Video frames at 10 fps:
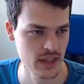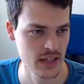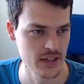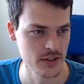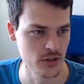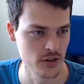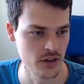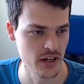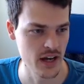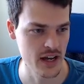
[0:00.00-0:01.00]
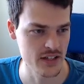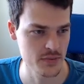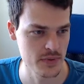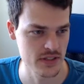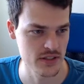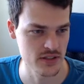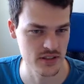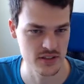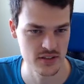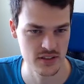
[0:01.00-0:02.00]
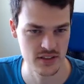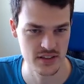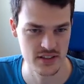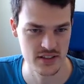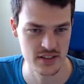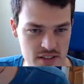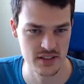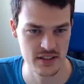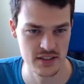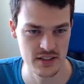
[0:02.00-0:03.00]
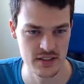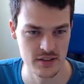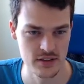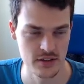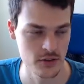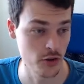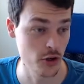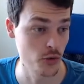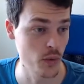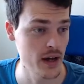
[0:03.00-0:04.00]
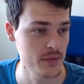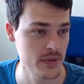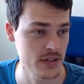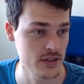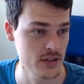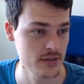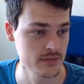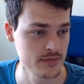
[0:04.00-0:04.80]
your X position or your Y position